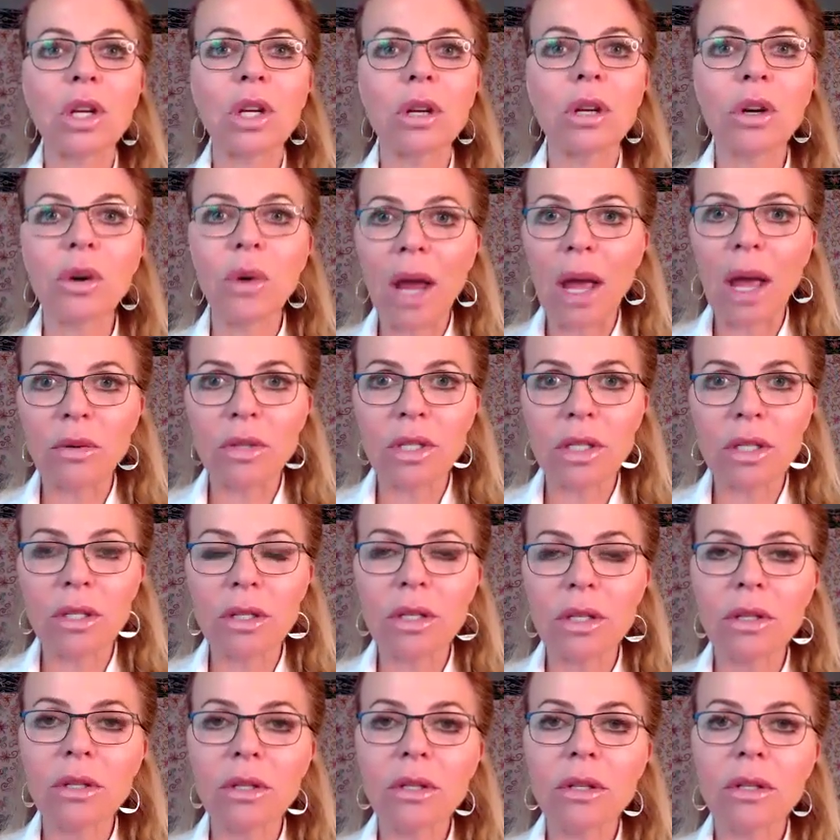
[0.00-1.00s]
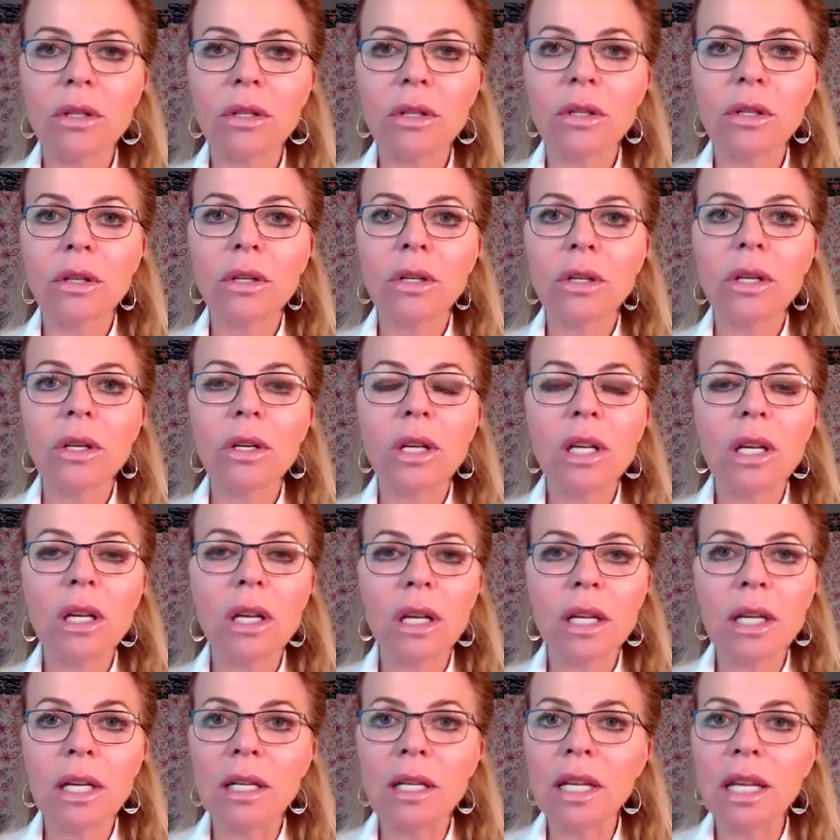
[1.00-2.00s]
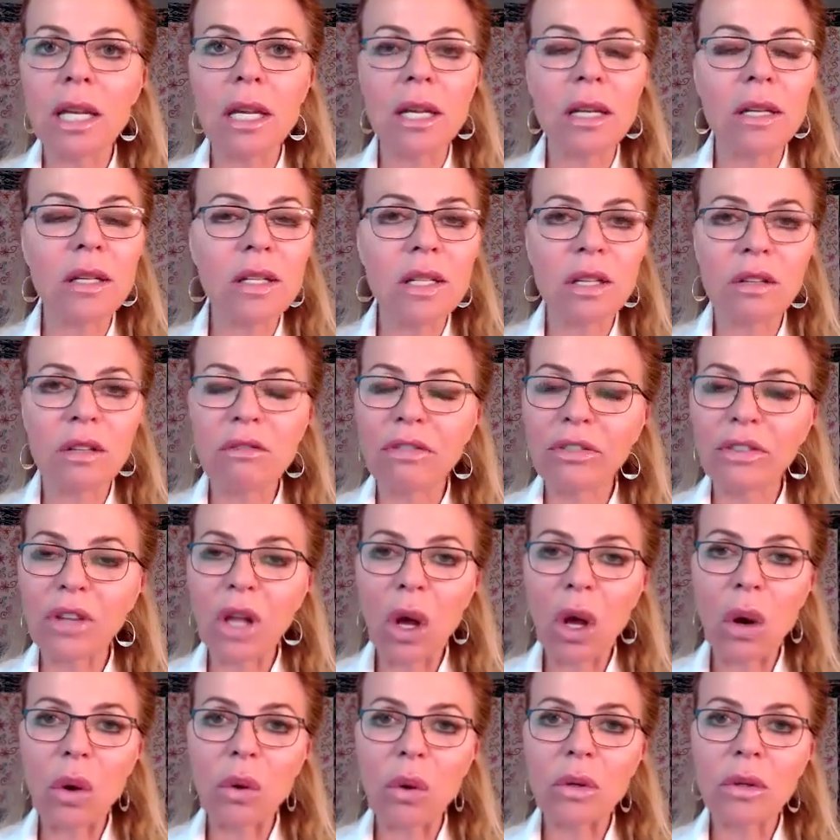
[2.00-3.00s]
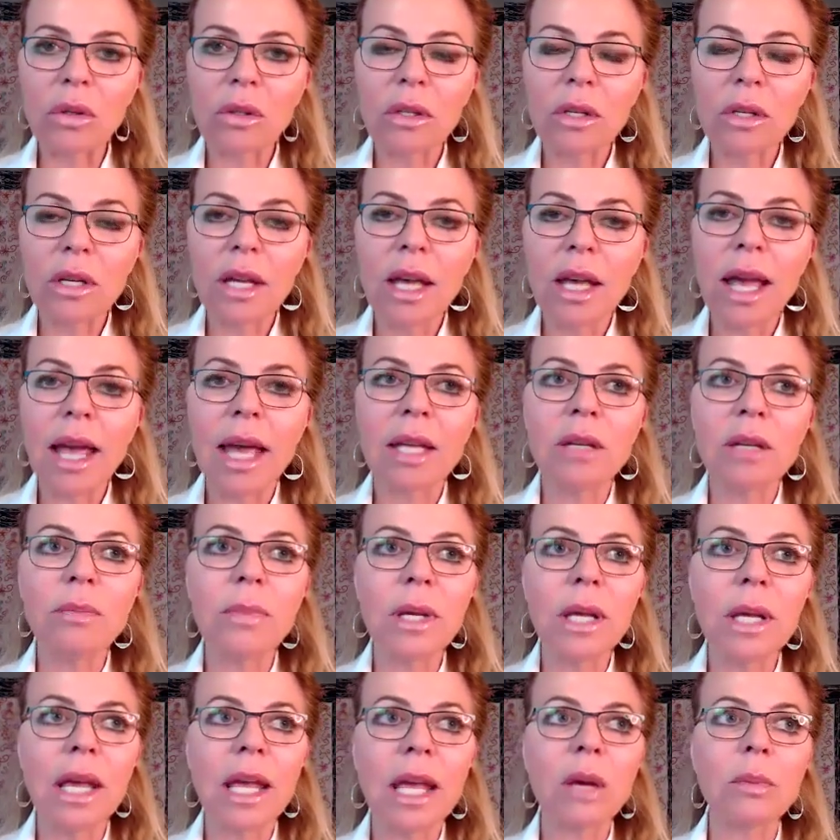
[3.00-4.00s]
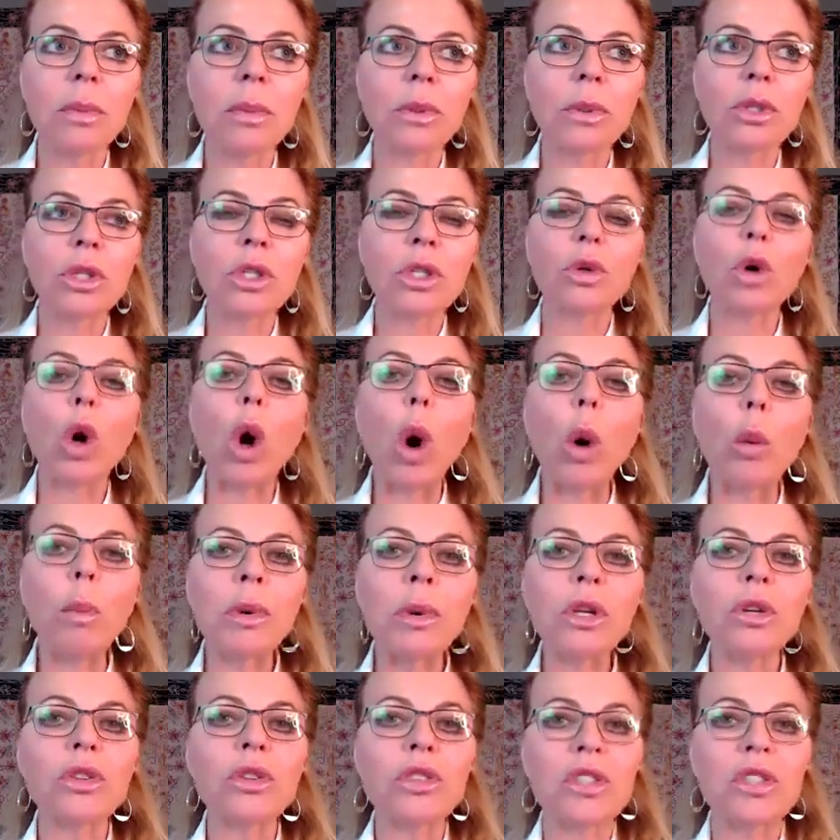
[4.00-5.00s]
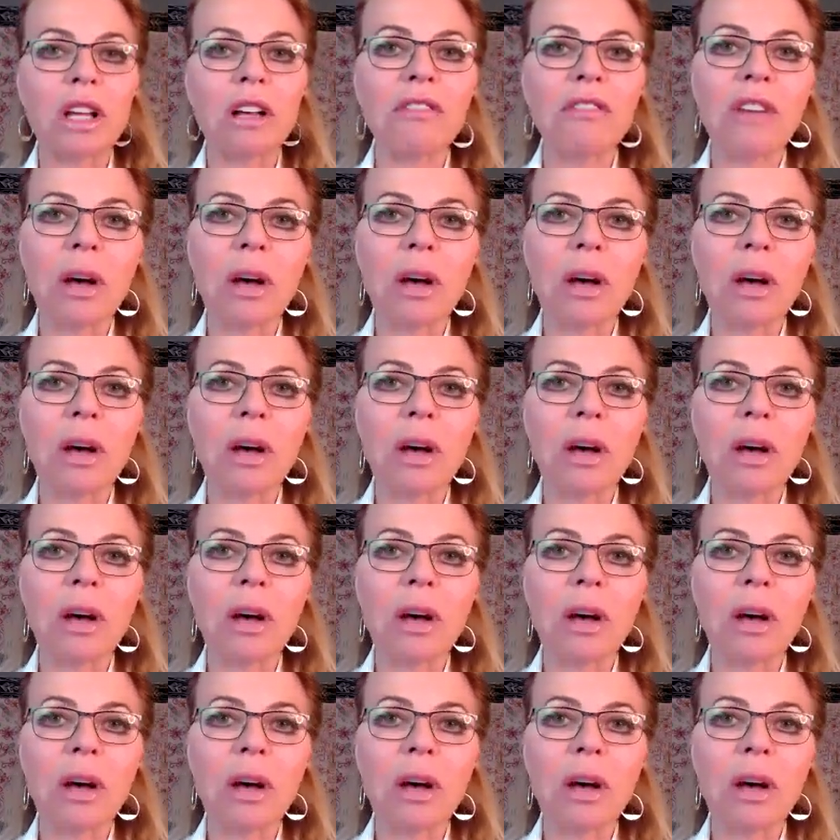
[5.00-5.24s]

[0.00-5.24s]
grounded in ease and flow, and be able to open yourself